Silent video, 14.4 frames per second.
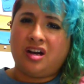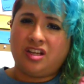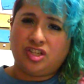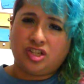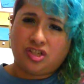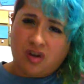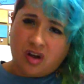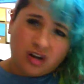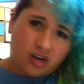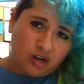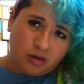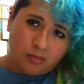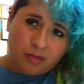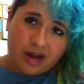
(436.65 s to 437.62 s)

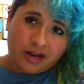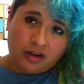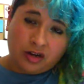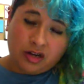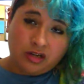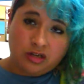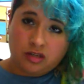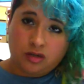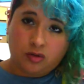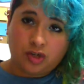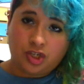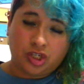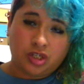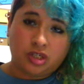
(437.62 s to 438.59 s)
stronger migraines,
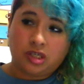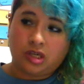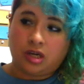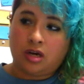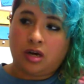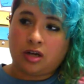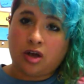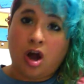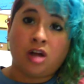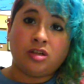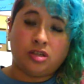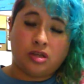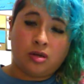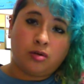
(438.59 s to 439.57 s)
or just
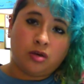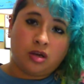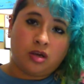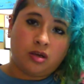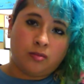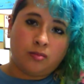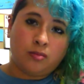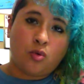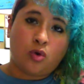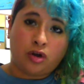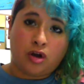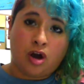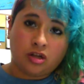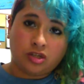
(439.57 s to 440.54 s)

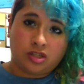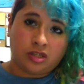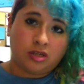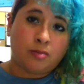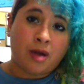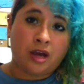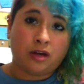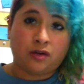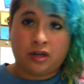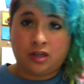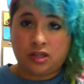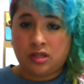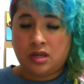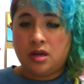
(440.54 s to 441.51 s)
more constant
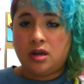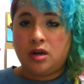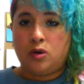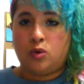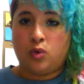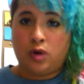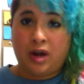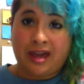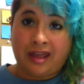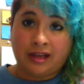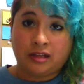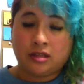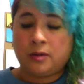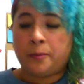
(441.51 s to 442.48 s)
migraines or
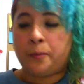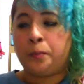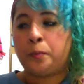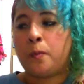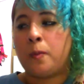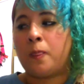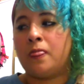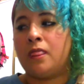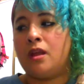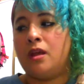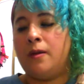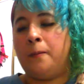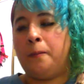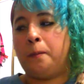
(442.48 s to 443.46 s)
headaches.
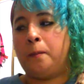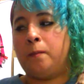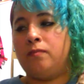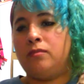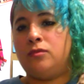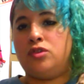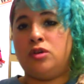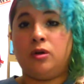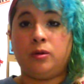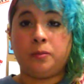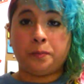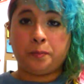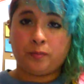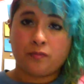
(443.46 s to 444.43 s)

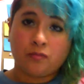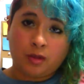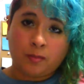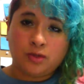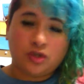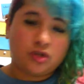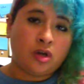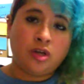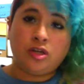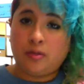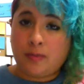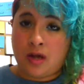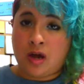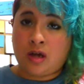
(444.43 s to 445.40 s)
So I'm just going
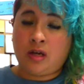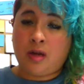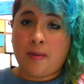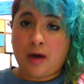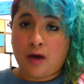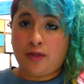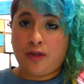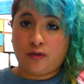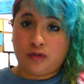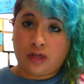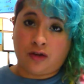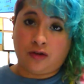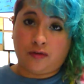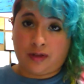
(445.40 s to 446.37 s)
to be talking about those
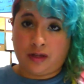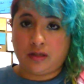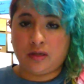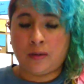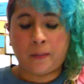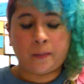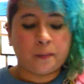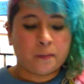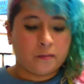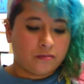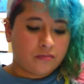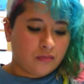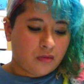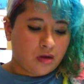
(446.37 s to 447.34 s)
kind of things.
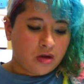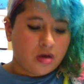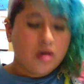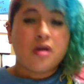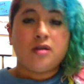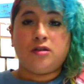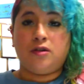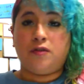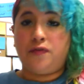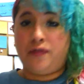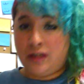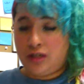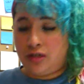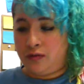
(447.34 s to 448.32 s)
So
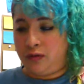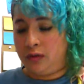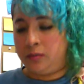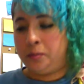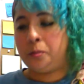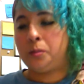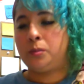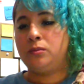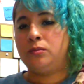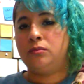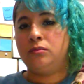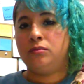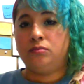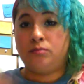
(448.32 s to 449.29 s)
first of all,
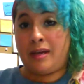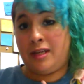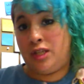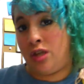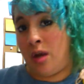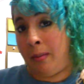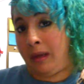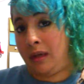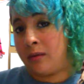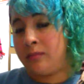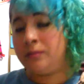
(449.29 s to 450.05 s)
my stomach.